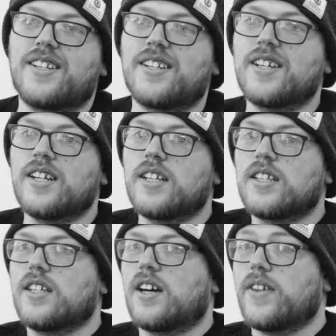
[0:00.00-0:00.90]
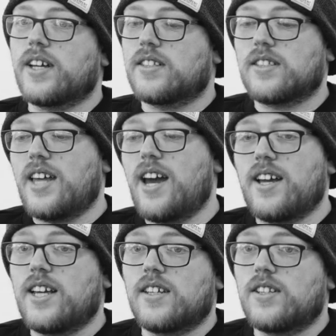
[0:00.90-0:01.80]
And you know,
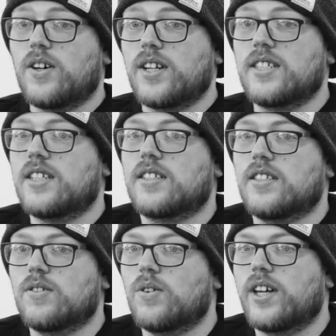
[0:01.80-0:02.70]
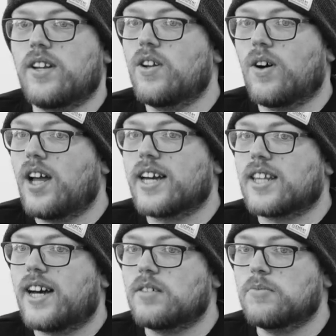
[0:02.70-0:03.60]
they're either non-existent or they're not like
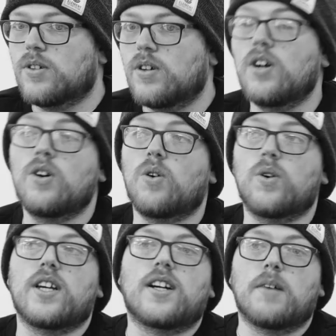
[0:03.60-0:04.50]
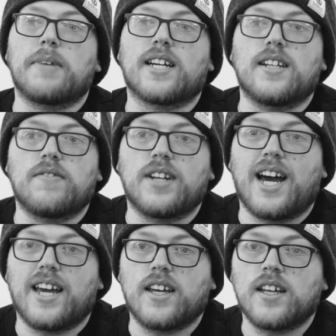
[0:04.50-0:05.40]
that anymore, or you can't make a living
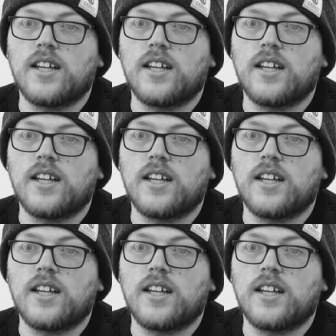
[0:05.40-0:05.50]
at it.